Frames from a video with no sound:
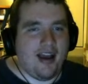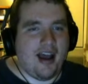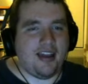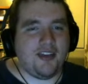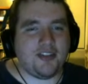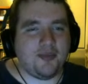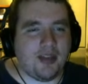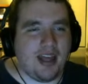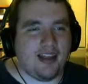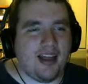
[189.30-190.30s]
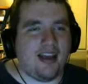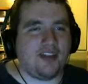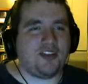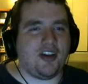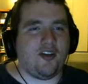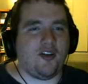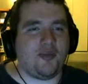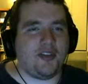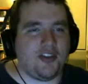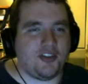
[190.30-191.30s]
I used to play a lot of
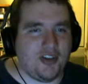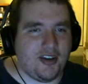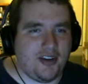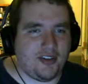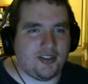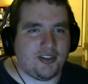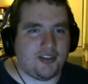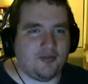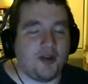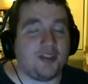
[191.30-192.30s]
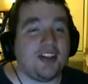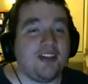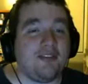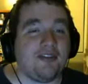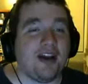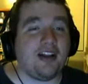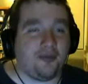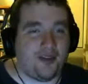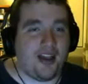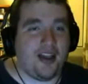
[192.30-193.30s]
JRPGs, mostly of the Final
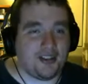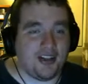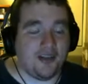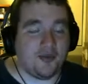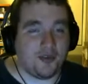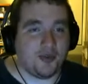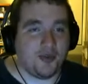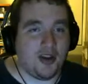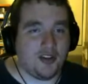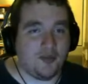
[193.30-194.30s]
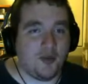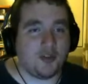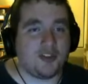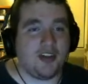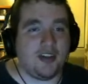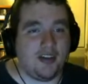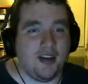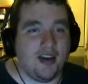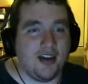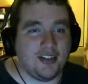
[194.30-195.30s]
Fantasy persuasion, mostly
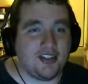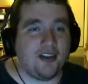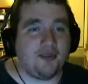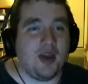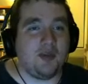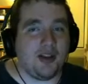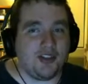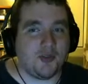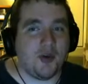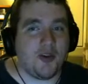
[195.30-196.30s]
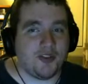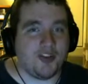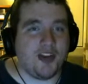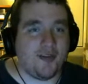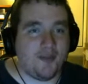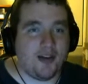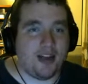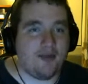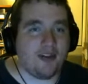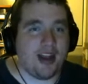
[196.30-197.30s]
stuff made by Squaresoft, but
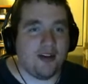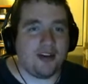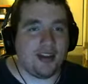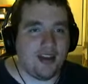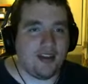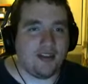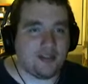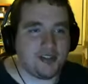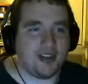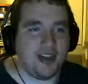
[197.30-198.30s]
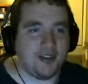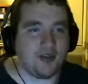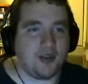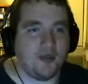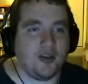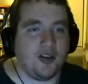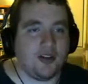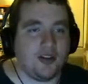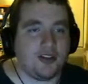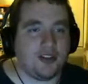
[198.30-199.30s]
every now and again, you know, something else will come along
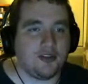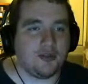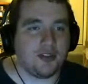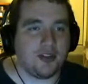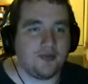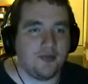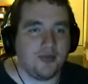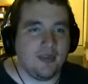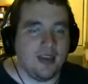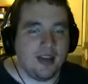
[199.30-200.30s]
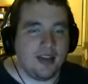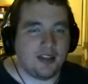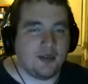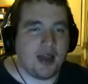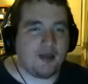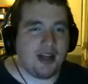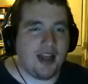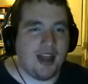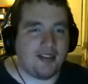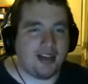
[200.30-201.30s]
that looks interesting. This is back when I
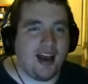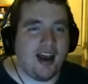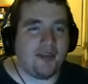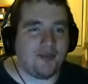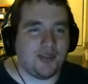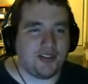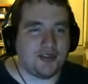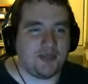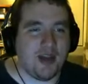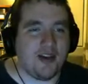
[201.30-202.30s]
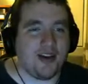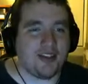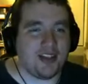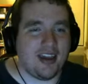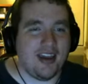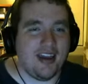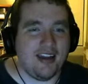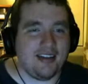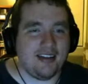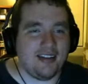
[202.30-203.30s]
had time to spare as a
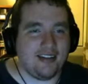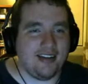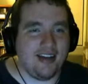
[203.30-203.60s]
kid, and